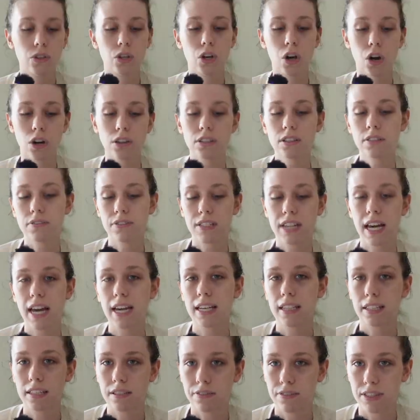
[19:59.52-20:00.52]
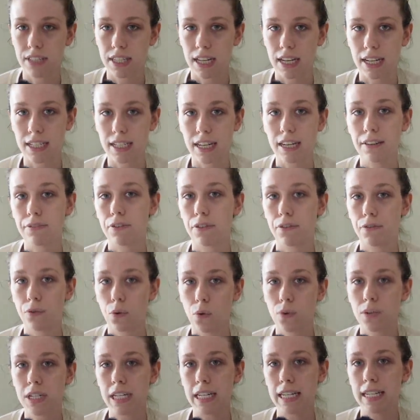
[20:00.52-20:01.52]
the cost of staying in this facility for
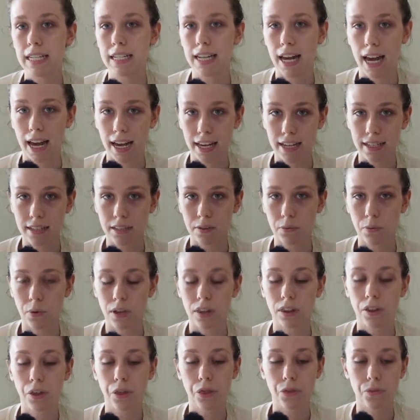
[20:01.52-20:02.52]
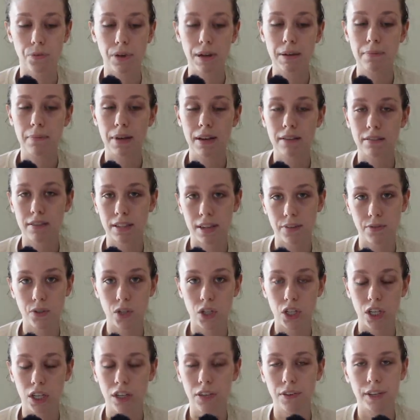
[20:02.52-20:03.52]
14 days with three meals given
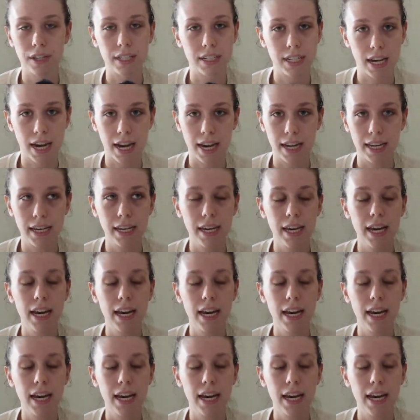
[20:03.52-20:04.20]
to you a day,